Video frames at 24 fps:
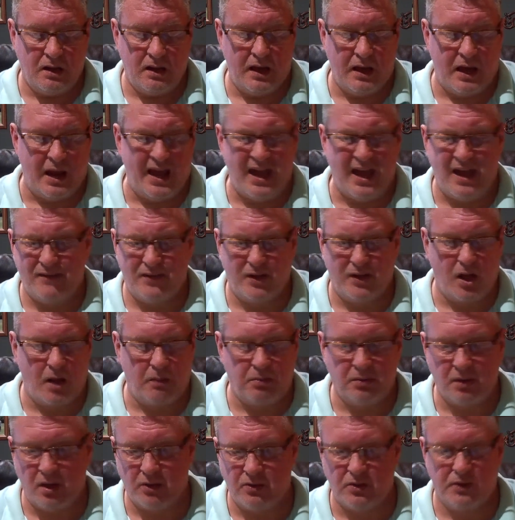I have a
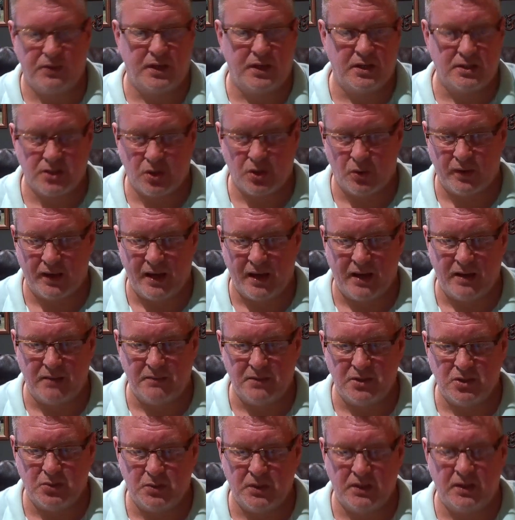couple other things going on in
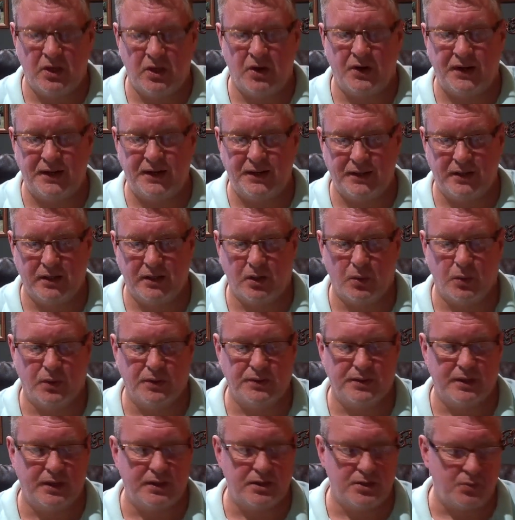between there. I need to get a quilt
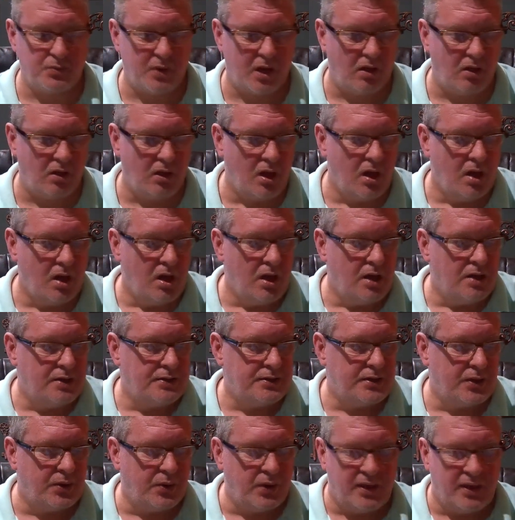done as well.
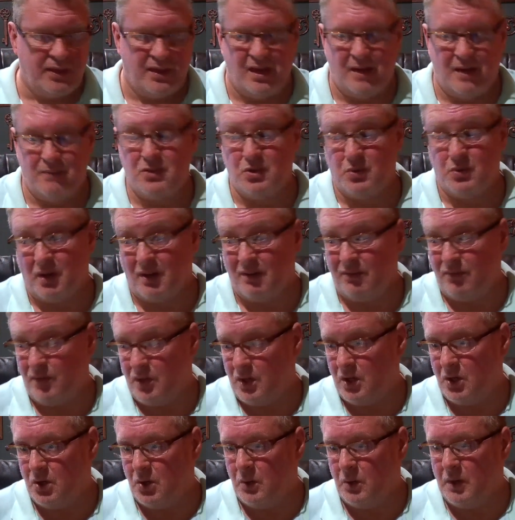So, and then I'm doing a
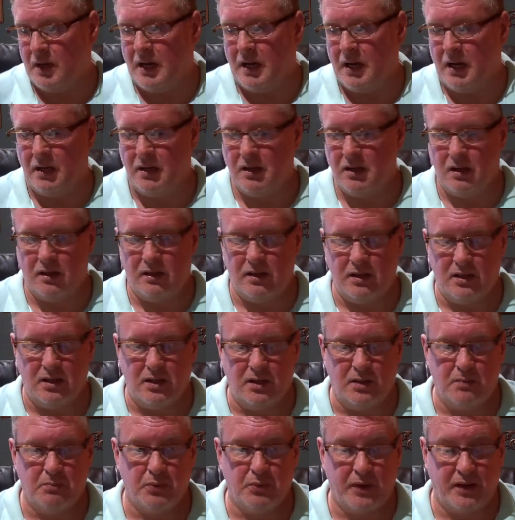video on the
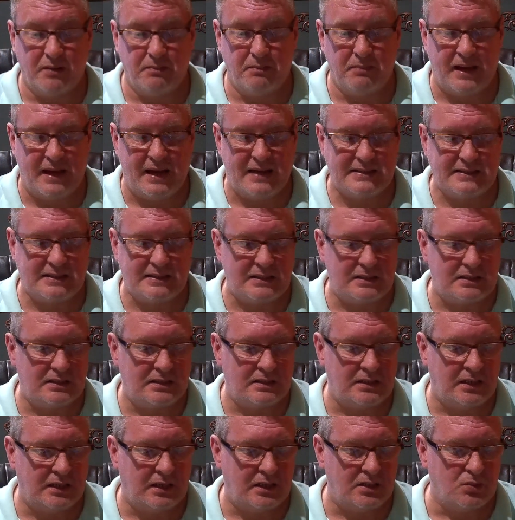braided basket
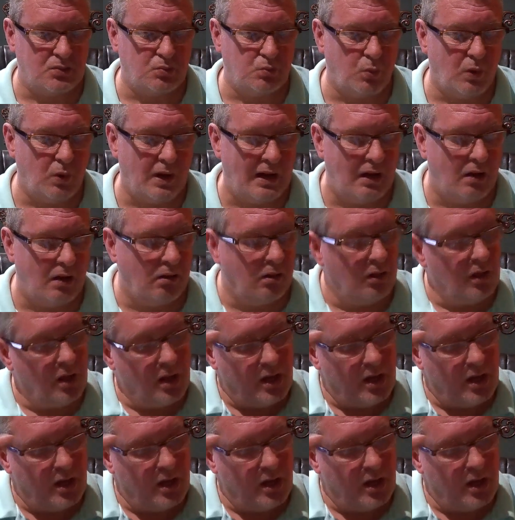tonight as well.